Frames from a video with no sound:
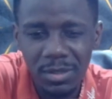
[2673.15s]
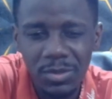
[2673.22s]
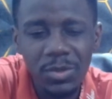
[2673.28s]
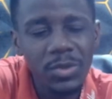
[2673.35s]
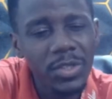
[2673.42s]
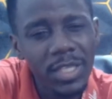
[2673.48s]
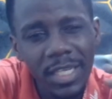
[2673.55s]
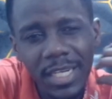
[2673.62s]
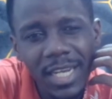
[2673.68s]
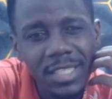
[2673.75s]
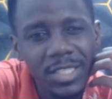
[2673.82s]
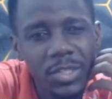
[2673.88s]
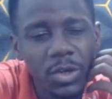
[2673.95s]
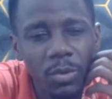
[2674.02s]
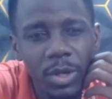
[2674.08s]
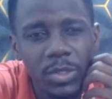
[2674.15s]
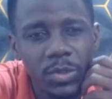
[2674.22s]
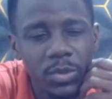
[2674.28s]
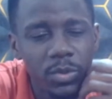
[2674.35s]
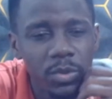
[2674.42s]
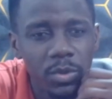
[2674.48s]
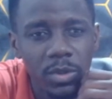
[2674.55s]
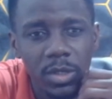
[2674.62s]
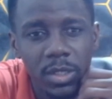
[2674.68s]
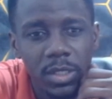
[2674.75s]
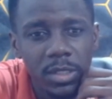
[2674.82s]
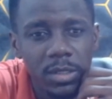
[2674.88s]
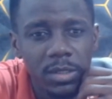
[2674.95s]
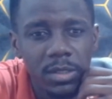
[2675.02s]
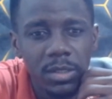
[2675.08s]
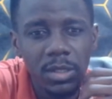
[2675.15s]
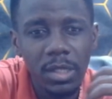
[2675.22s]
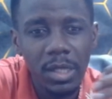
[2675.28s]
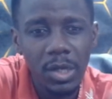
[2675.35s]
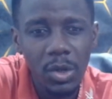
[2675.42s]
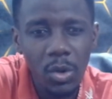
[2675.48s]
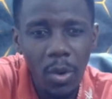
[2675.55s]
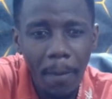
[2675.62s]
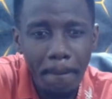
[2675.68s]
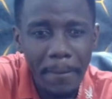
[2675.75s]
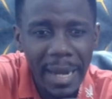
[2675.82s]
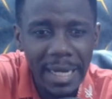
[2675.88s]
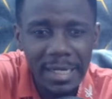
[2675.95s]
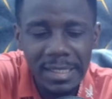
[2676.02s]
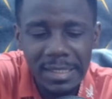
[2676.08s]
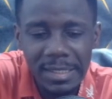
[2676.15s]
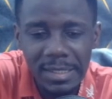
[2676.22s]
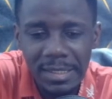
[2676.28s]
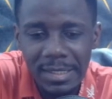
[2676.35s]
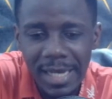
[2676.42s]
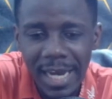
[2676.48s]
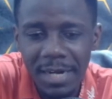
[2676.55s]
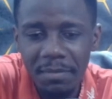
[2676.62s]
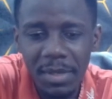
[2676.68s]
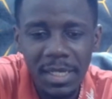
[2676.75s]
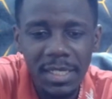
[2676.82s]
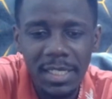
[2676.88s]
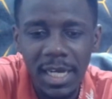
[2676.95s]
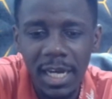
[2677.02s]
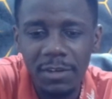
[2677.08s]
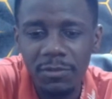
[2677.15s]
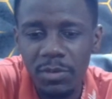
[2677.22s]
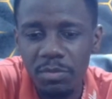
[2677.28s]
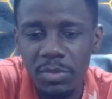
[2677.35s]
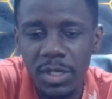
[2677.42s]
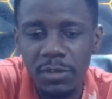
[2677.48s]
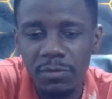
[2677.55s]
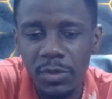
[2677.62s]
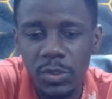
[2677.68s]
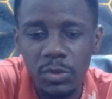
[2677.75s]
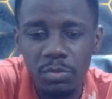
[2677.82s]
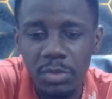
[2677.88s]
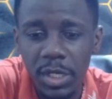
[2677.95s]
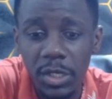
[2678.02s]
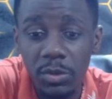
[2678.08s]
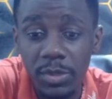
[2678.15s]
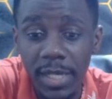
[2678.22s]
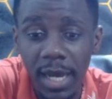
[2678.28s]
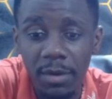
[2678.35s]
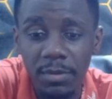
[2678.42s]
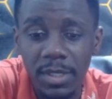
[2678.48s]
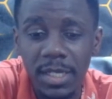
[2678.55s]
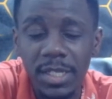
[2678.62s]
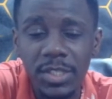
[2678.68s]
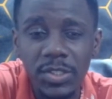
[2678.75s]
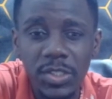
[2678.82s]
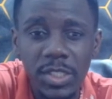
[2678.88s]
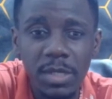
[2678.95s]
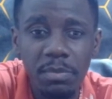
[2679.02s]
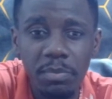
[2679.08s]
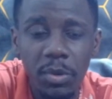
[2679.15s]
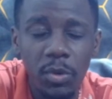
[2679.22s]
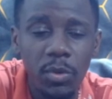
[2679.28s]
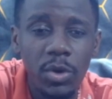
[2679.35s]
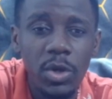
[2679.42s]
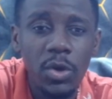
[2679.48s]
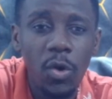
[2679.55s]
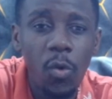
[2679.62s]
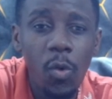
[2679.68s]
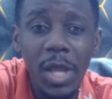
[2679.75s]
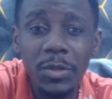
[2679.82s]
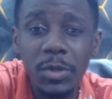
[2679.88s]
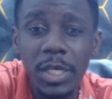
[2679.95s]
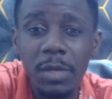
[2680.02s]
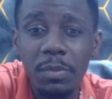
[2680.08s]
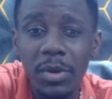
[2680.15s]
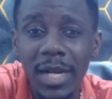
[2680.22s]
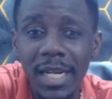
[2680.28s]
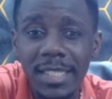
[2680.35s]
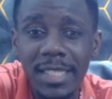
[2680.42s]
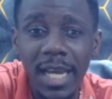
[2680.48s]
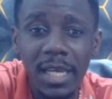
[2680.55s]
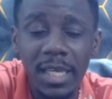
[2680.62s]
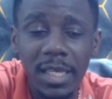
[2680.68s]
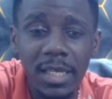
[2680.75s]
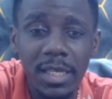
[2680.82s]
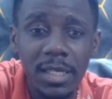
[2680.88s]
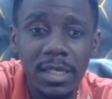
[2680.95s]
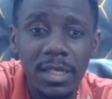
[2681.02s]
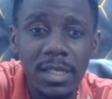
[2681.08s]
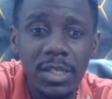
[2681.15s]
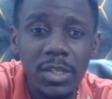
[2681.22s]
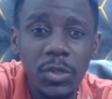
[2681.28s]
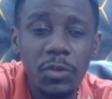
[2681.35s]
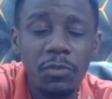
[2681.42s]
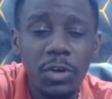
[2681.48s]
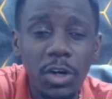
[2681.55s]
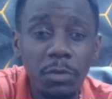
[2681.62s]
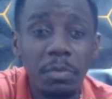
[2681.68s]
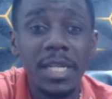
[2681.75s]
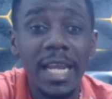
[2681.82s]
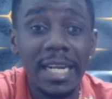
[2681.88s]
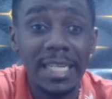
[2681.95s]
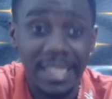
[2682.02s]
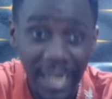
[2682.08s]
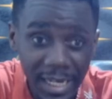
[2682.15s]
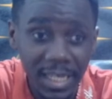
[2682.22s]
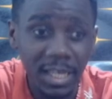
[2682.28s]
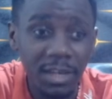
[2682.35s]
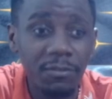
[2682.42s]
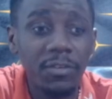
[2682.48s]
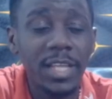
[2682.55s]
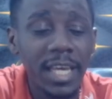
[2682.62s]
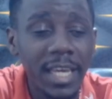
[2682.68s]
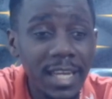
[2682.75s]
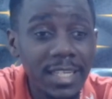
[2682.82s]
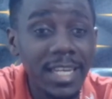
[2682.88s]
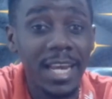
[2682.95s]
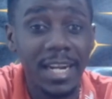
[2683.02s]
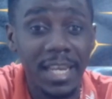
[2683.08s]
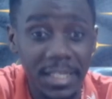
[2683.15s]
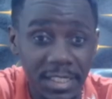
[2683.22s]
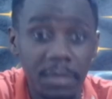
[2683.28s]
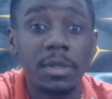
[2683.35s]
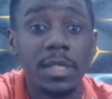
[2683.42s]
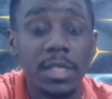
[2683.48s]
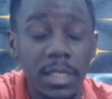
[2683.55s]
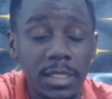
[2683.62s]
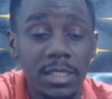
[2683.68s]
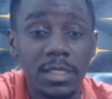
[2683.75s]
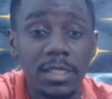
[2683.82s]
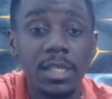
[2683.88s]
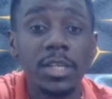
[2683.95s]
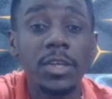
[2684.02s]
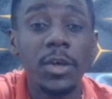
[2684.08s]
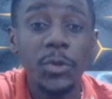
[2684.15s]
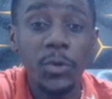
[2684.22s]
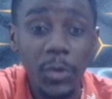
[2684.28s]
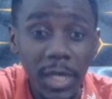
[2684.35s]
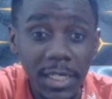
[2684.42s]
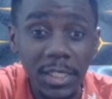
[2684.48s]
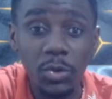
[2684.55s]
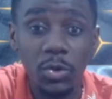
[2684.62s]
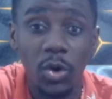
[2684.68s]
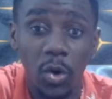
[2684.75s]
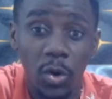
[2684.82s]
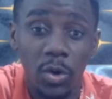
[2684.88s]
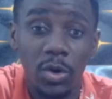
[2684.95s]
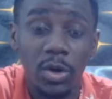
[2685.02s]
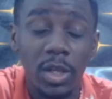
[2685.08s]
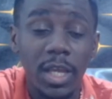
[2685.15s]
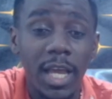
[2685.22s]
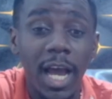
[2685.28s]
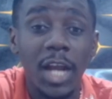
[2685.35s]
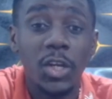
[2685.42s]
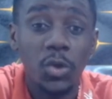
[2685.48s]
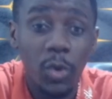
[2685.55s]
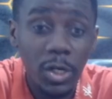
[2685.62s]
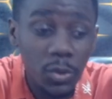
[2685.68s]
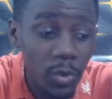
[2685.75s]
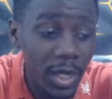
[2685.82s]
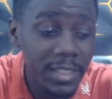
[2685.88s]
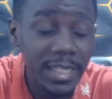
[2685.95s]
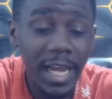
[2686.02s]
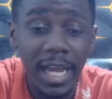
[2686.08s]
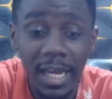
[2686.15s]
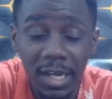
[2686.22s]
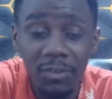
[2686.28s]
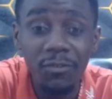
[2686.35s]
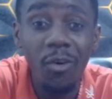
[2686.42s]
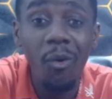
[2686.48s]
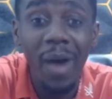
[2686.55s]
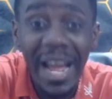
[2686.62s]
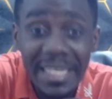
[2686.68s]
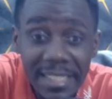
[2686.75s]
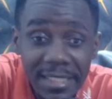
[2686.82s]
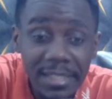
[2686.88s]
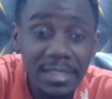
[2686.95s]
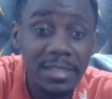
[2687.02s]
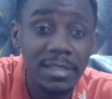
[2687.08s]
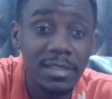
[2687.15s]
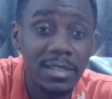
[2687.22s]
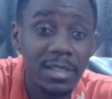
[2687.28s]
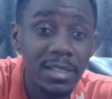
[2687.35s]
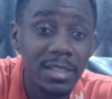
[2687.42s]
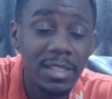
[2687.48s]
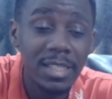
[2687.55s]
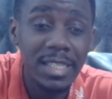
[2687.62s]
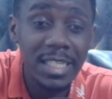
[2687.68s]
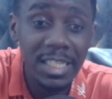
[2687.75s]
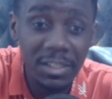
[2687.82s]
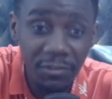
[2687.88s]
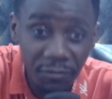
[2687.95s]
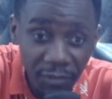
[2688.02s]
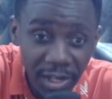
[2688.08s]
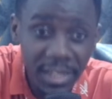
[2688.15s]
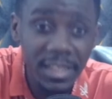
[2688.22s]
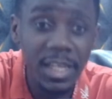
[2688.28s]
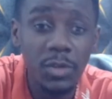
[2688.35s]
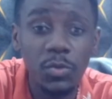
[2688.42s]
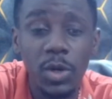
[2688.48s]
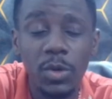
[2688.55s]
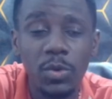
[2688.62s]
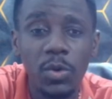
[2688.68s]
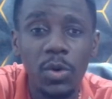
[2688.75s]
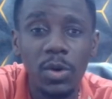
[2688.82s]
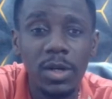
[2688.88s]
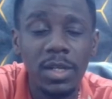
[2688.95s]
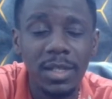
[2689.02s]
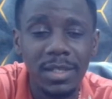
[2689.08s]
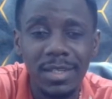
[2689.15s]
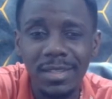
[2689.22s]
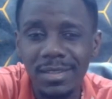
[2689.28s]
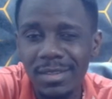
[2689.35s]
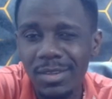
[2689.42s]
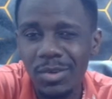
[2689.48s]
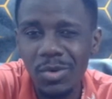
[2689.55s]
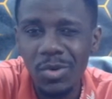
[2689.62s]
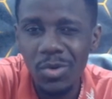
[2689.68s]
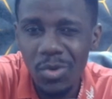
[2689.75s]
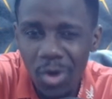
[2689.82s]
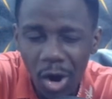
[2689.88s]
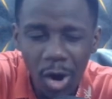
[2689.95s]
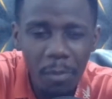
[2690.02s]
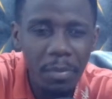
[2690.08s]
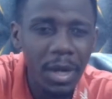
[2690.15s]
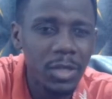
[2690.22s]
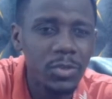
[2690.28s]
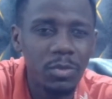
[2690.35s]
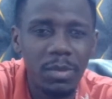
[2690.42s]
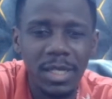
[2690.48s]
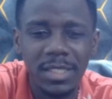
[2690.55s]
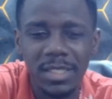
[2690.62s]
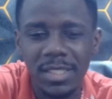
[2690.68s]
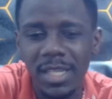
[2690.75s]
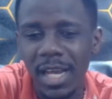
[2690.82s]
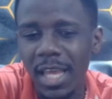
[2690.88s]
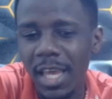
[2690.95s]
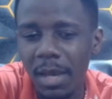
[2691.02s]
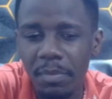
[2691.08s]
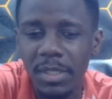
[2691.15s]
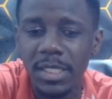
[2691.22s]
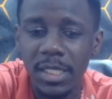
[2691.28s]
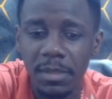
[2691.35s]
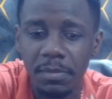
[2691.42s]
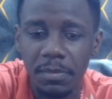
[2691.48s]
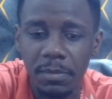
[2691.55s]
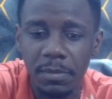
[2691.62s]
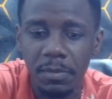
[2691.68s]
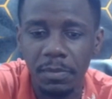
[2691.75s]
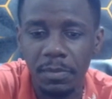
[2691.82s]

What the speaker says: Don't you think he doesn't know what to do? Compact and make it hard for Brentford to break you down. Simple. Why do you keep on attacking? You've not been attacking for the entire 90 minutes. You get a goal and you want to attack. For what? Defend that one goal. Go back to Manchester, a happy team.